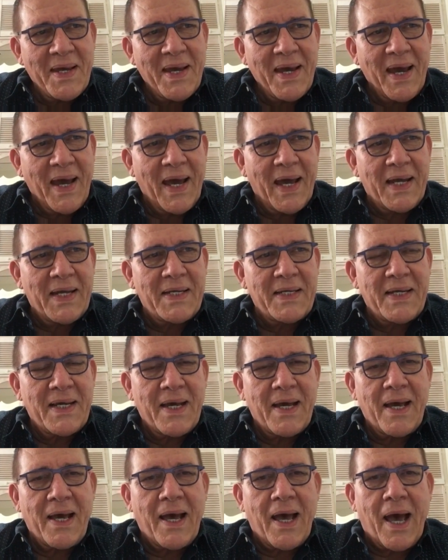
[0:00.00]
and
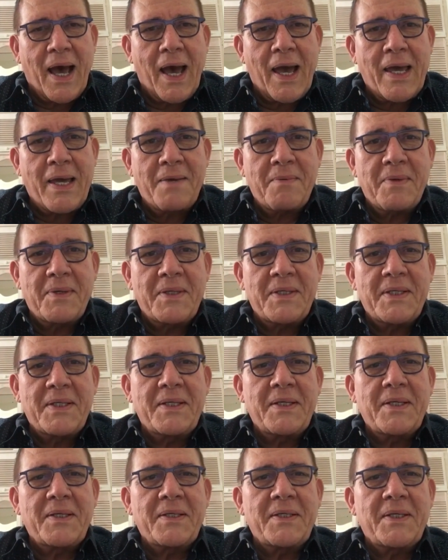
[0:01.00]
I
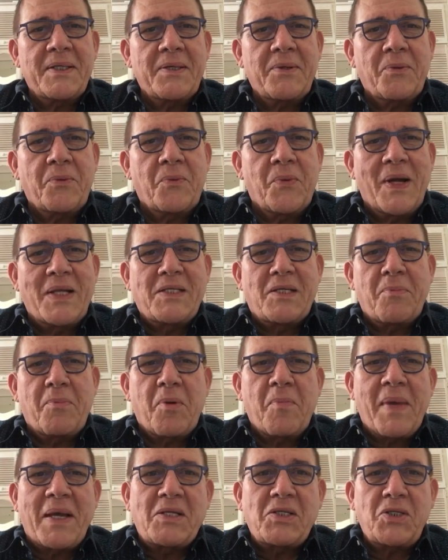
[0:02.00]
went up on
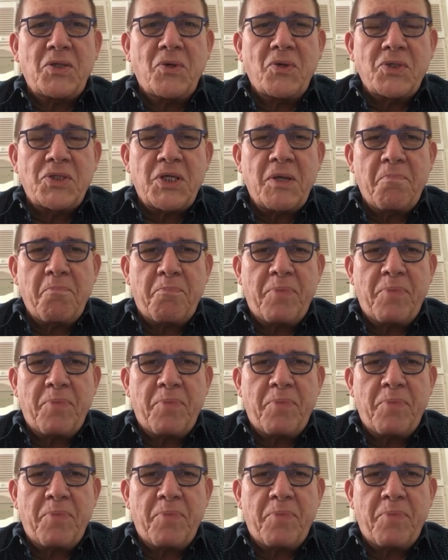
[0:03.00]
my toes and